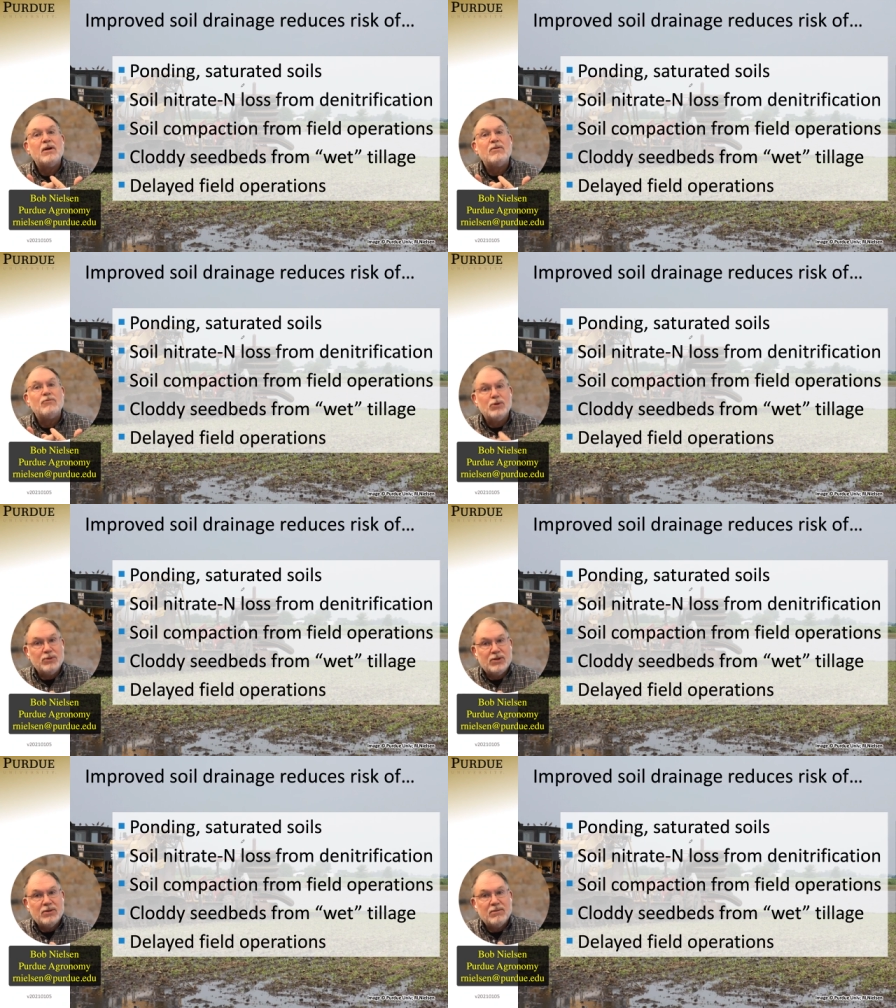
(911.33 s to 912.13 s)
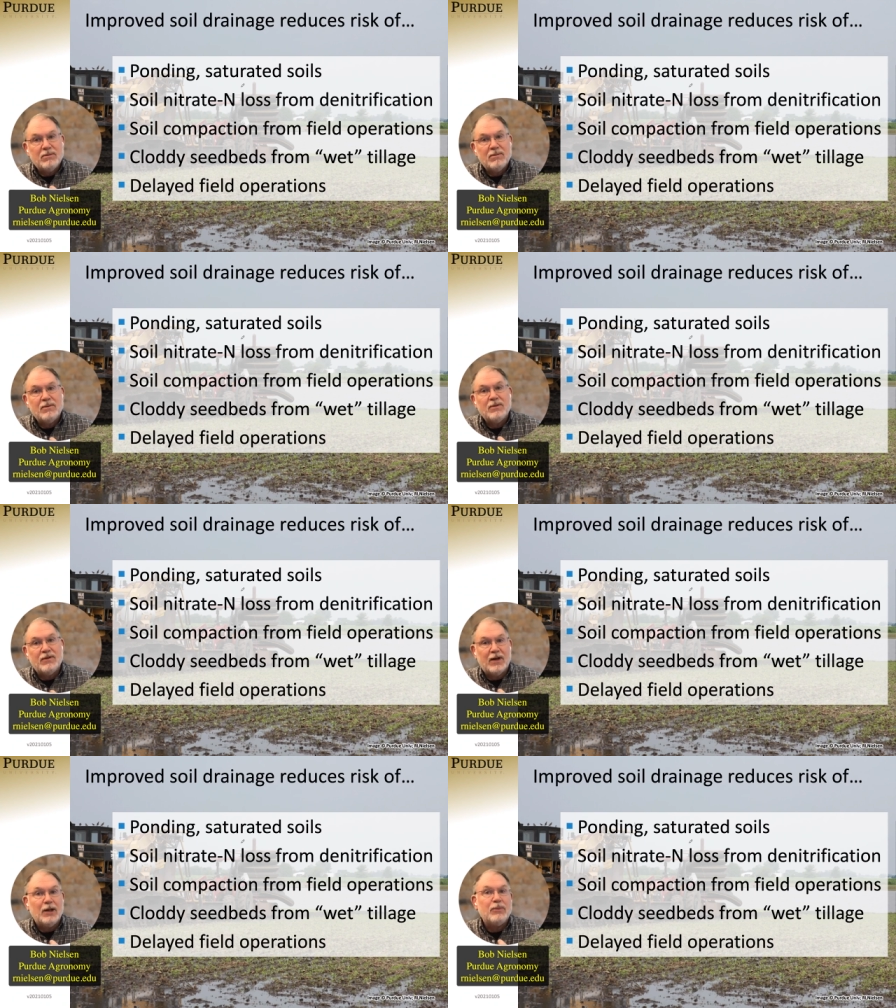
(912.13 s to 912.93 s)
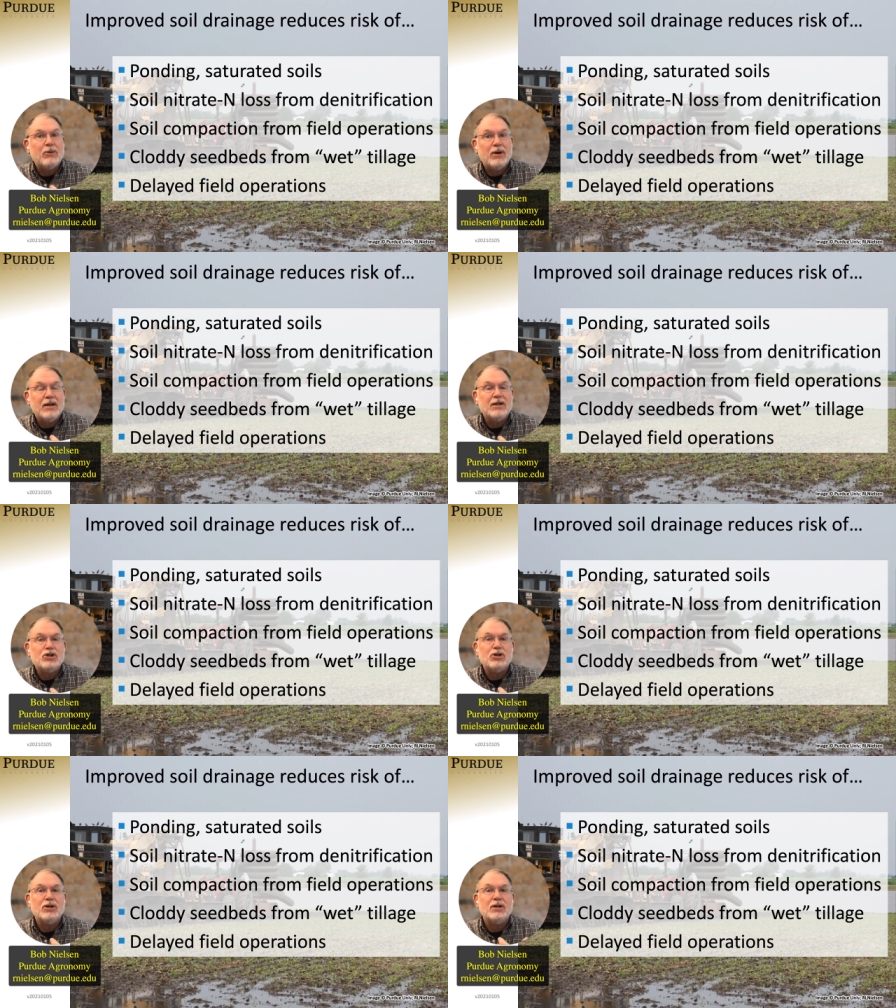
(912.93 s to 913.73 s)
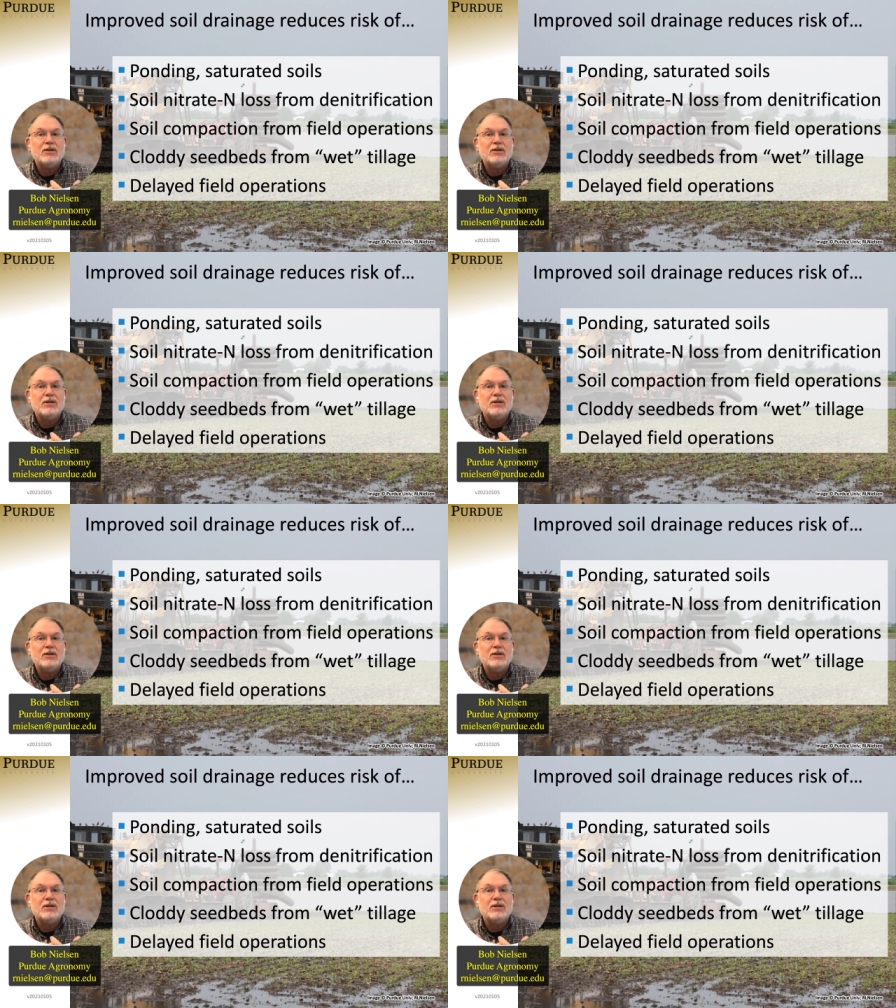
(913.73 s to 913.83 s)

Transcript: roots develop the way they should.